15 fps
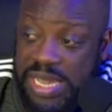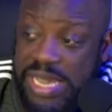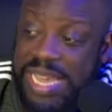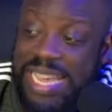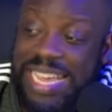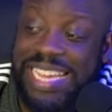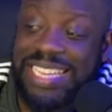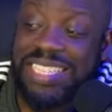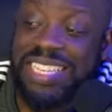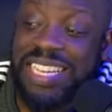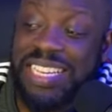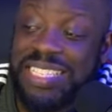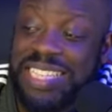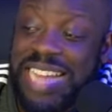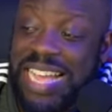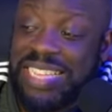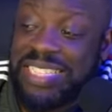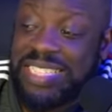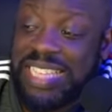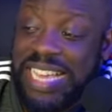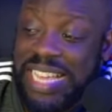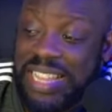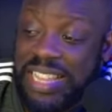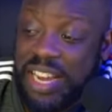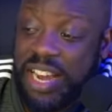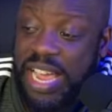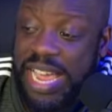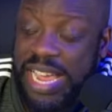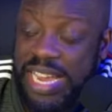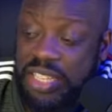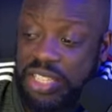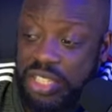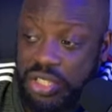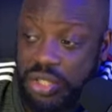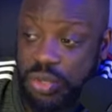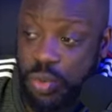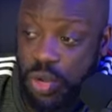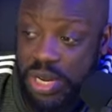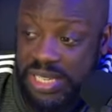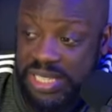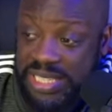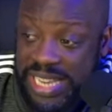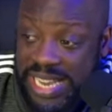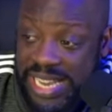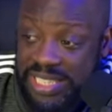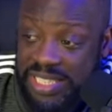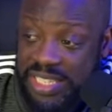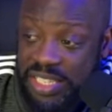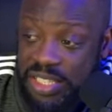It does not say their ages. What it says okay, is.